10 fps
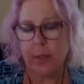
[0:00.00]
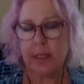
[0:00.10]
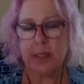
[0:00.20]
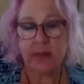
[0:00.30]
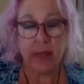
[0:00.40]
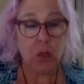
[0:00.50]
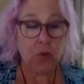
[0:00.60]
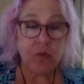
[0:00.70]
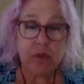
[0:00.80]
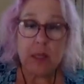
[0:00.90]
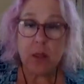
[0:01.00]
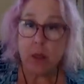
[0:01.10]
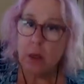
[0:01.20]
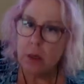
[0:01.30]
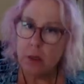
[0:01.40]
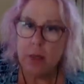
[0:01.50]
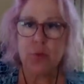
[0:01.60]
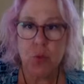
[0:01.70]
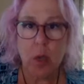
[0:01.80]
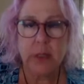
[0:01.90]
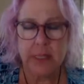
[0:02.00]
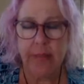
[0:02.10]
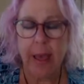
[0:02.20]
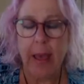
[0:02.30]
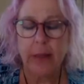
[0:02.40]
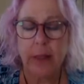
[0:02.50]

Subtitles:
Let's say you feel, oh, I'm drawn to that.